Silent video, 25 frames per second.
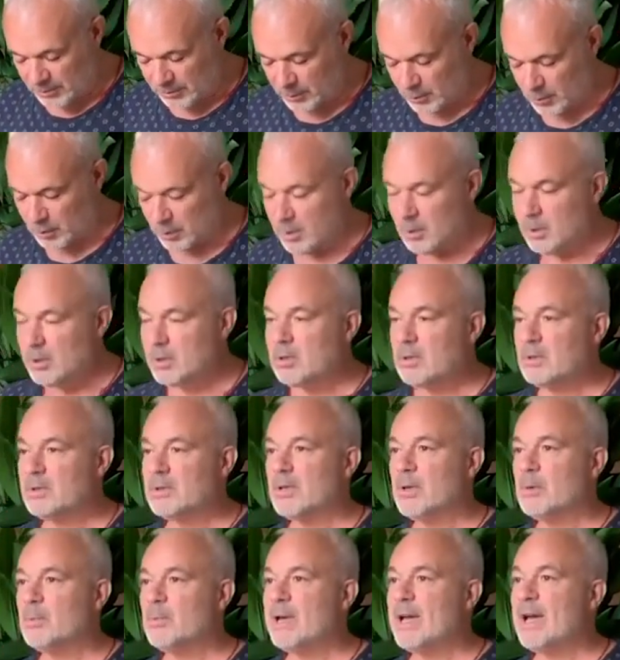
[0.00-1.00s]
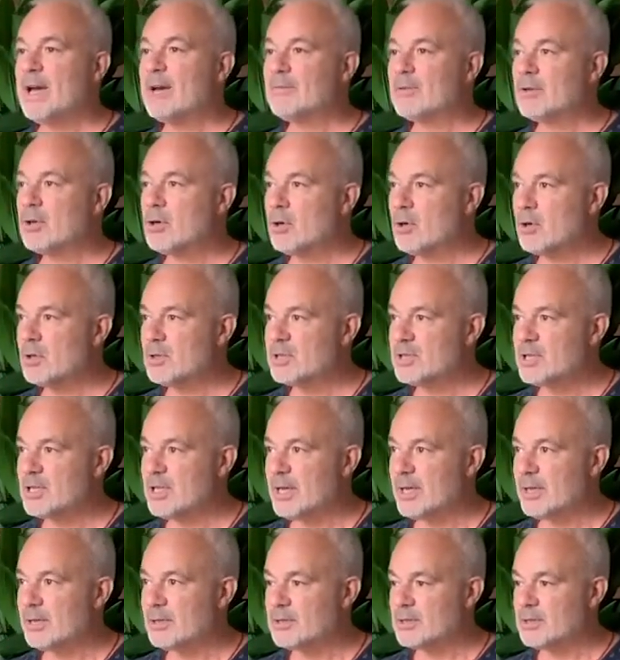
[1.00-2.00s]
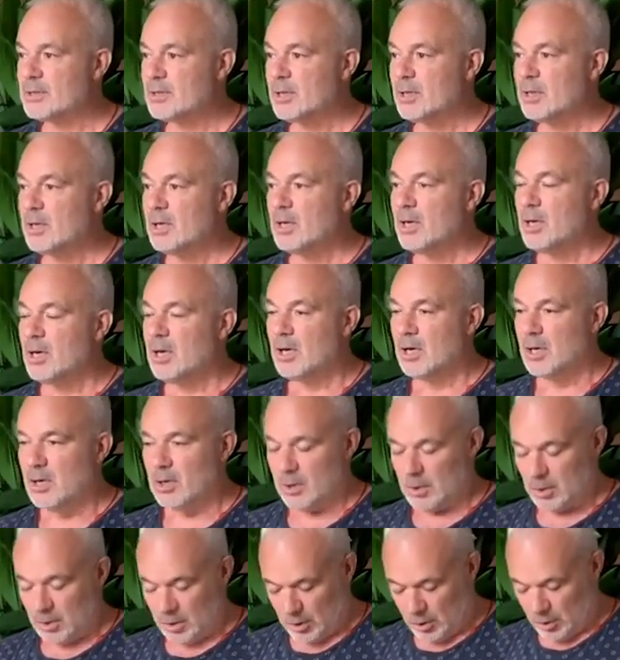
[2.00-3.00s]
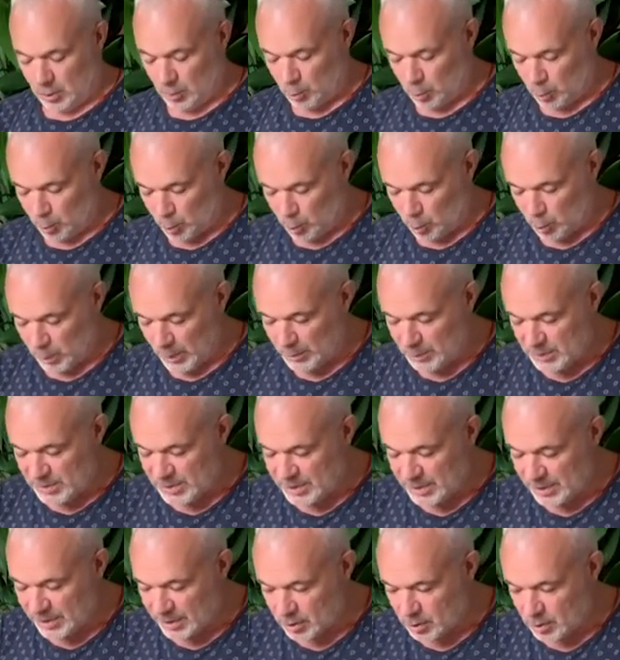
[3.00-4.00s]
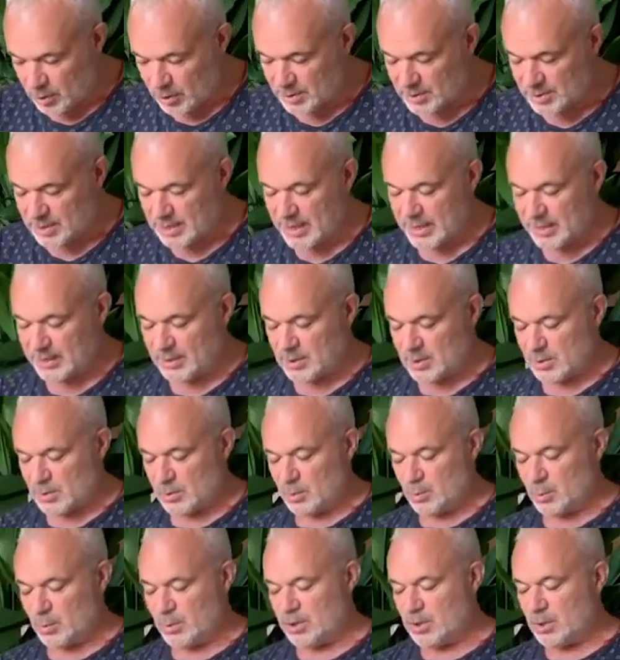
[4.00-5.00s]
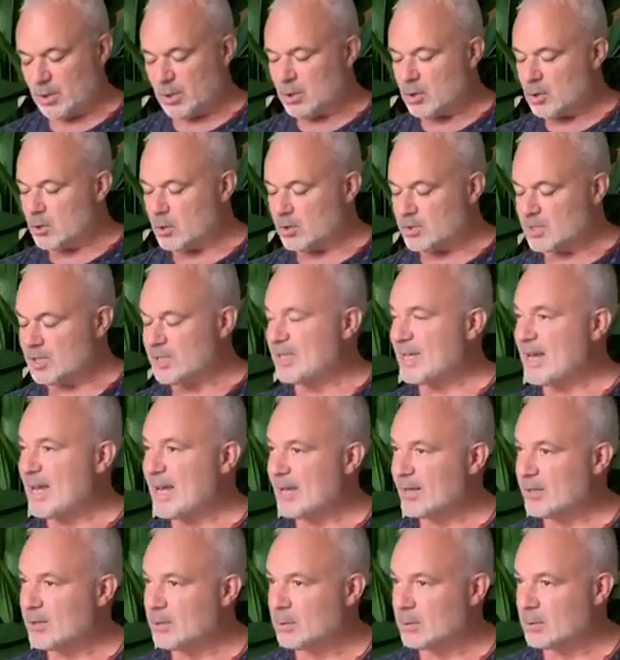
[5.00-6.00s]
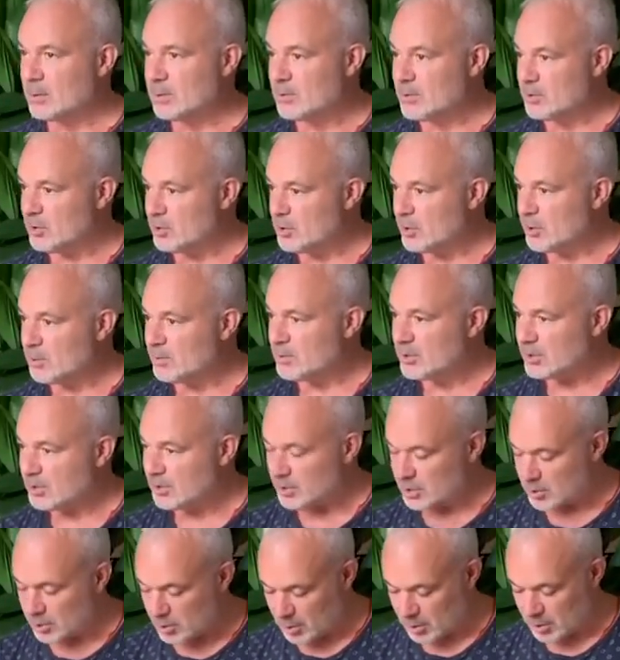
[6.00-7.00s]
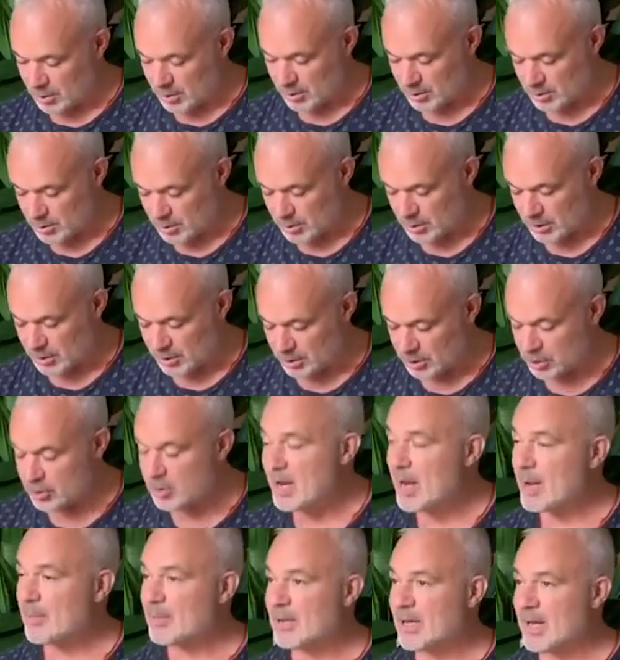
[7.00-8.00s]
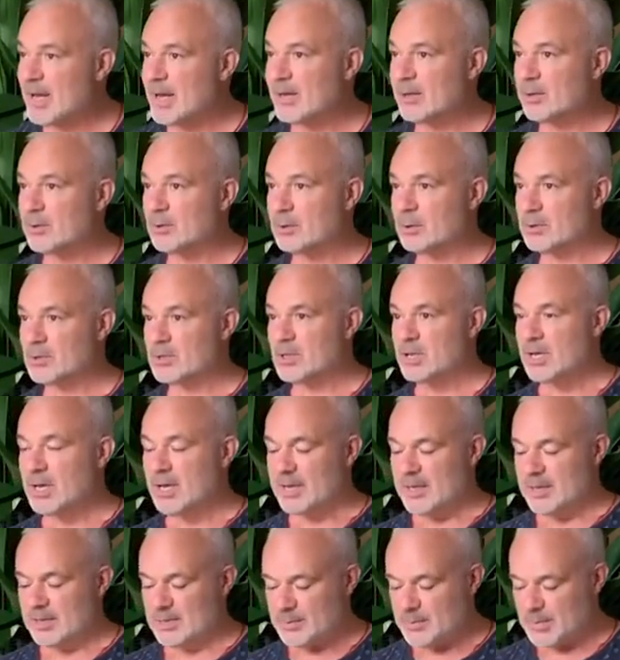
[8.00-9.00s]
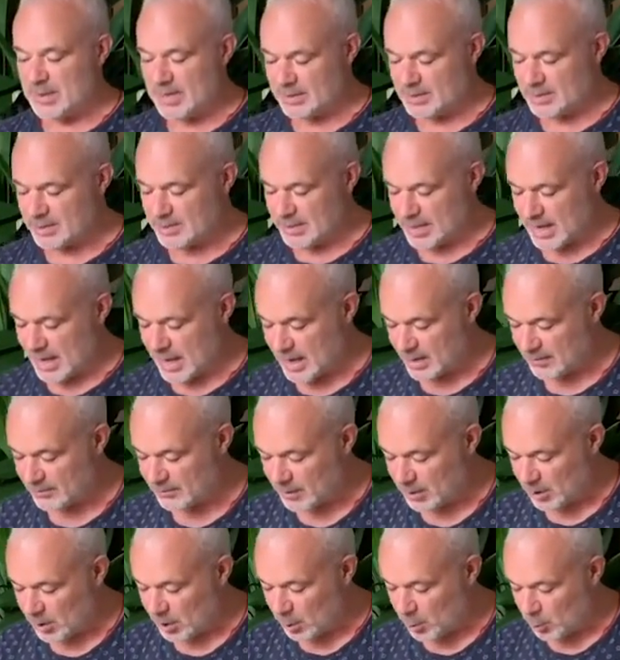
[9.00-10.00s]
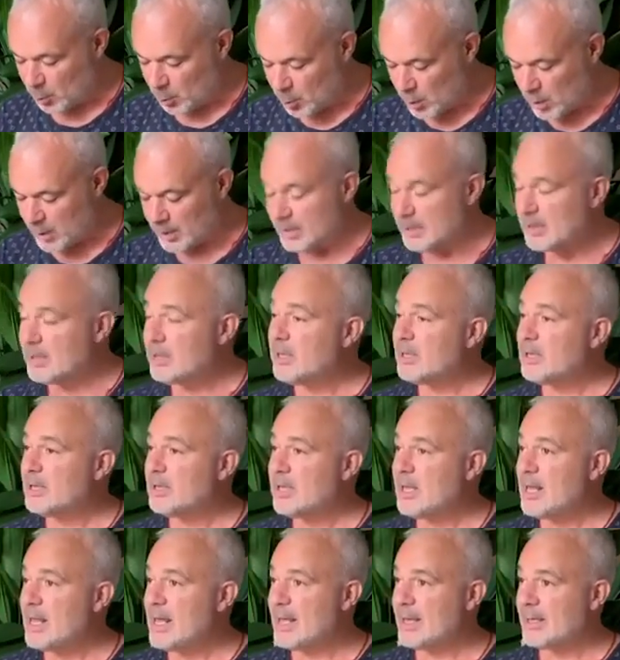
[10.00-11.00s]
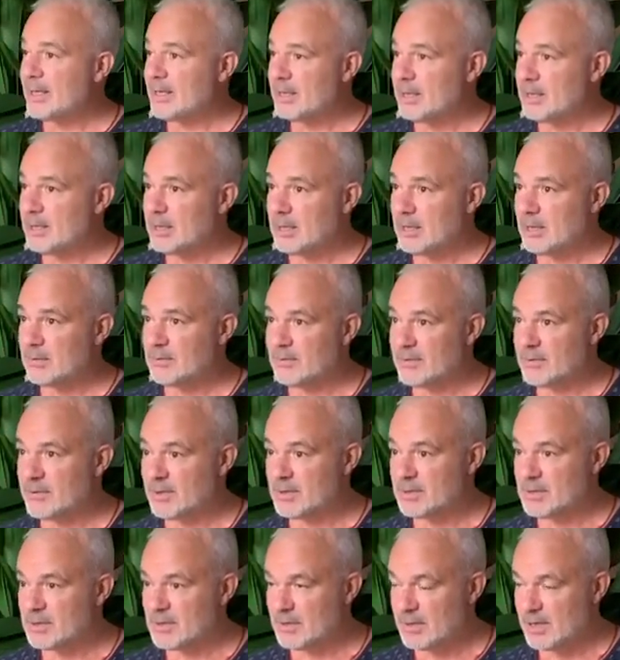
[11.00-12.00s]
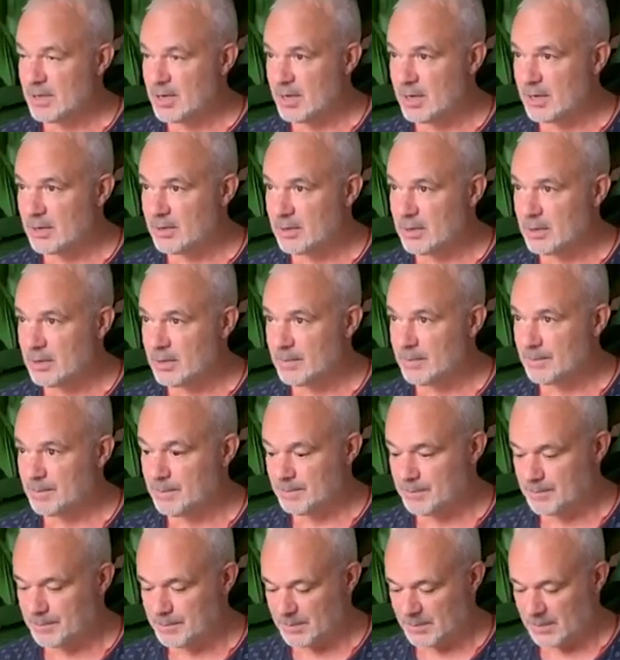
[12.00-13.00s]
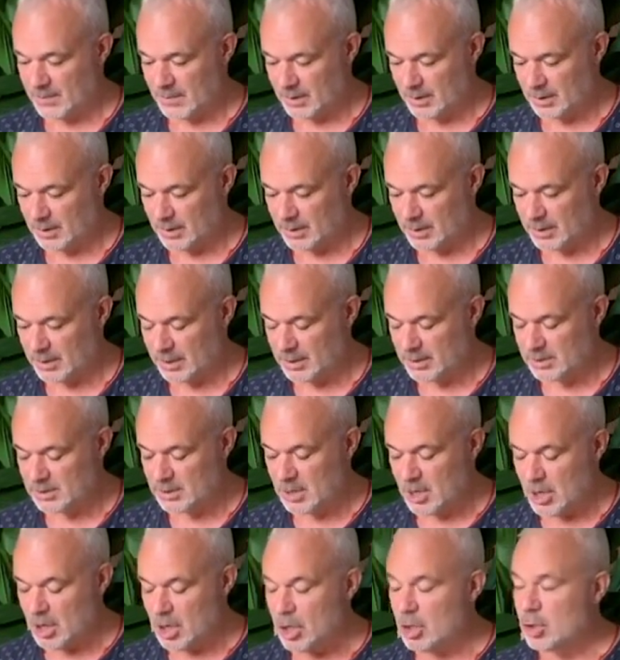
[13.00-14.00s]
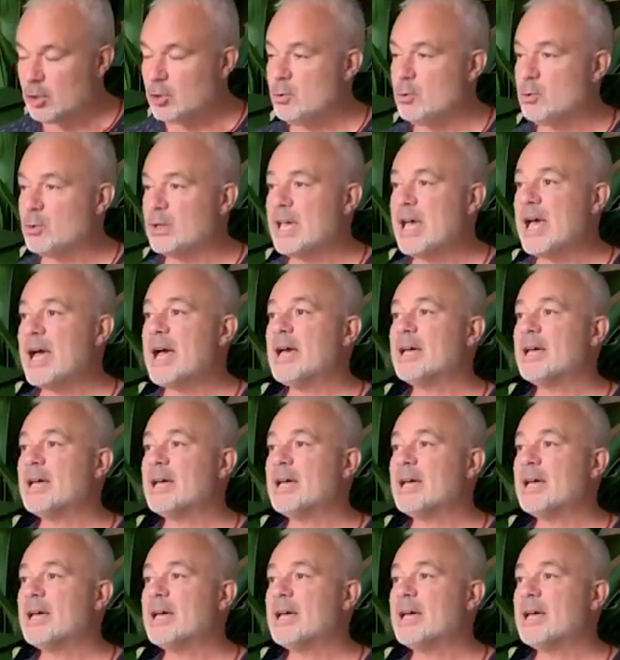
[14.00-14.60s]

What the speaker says: If we're on the floor, then we have crossed legs. When we say cross legs, we're not crossing the ankles. You don't want to trap ankles. It's better to have one leg in front of the other, like that.